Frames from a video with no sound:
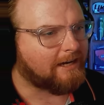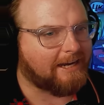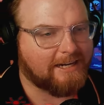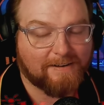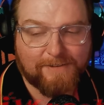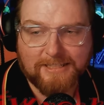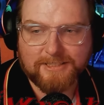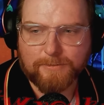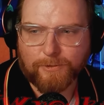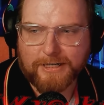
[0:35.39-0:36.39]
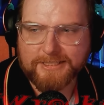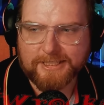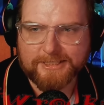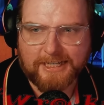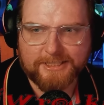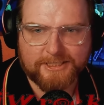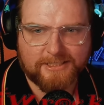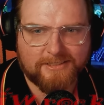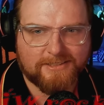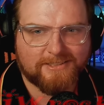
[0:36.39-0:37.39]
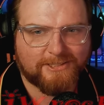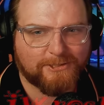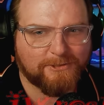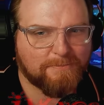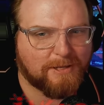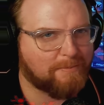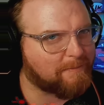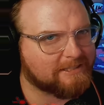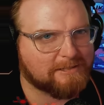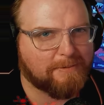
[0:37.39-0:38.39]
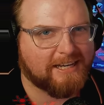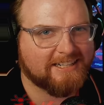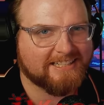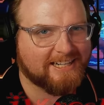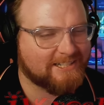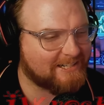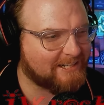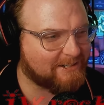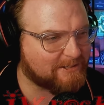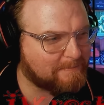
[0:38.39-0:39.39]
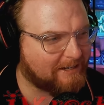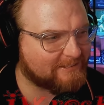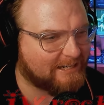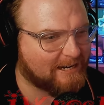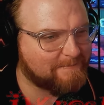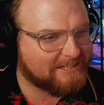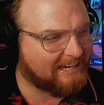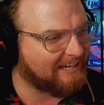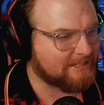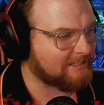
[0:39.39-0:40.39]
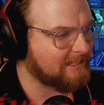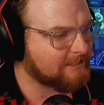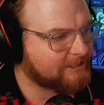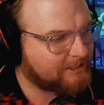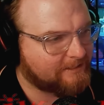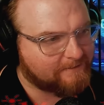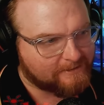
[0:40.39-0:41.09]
And I've gotten some great suggestions too. People must have paid attention in those mail times and suggestion